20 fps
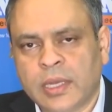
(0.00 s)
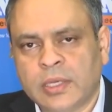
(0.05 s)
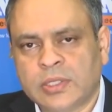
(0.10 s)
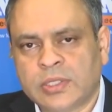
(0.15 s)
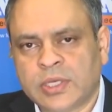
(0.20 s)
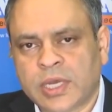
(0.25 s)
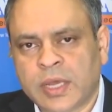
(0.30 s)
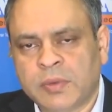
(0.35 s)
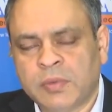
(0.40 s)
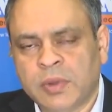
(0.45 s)

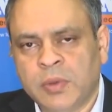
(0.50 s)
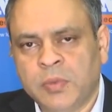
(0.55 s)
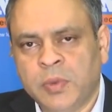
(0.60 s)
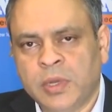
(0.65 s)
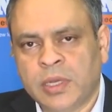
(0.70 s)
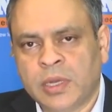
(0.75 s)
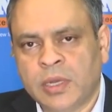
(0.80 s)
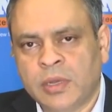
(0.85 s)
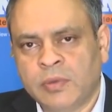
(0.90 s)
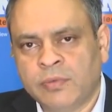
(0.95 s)
And travel,
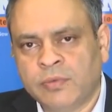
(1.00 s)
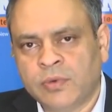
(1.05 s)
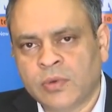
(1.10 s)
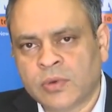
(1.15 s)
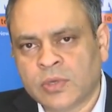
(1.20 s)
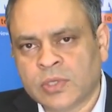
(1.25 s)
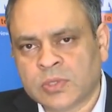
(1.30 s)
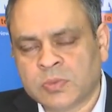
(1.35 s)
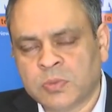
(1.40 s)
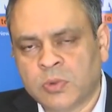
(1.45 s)
we tend to
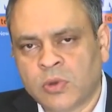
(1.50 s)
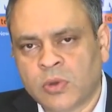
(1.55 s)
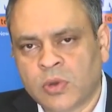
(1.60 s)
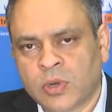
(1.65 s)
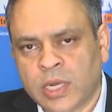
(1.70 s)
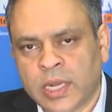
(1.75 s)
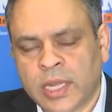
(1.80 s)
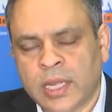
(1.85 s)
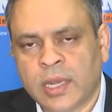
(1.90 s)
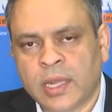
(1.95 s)
focus more
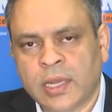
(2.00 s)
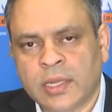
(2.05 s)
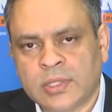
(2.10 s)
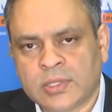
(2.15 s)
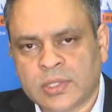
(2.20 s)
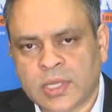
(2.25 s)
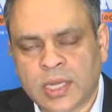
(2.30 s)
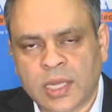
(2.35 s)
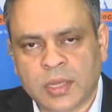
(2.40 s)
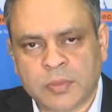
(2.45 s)
on
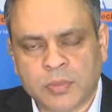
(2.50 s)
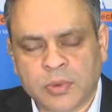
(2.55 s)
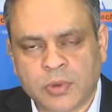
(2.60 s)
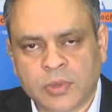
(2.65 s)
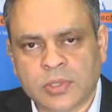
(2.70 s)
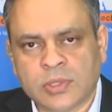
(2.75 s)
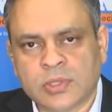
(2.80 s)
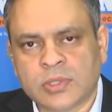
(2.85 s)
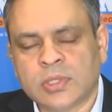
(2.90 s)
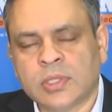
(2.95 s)
airlines and
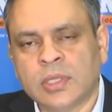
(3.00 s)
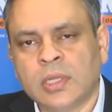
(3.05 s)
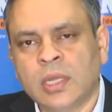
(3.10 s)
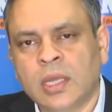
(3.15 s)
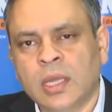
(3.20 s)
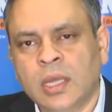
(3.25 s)
airports.